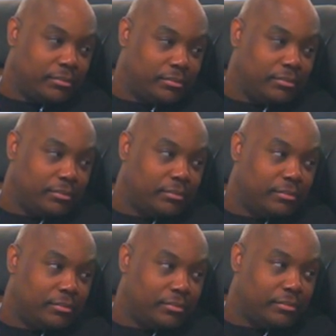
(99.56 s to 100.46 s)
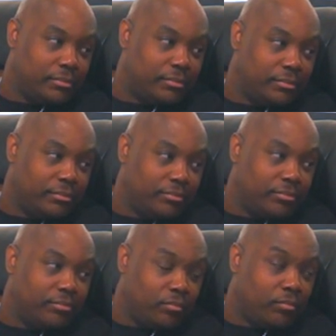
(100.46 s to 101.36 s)

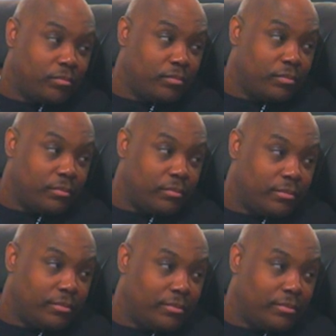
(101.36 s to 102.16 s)
No words are spoken by the person on screen.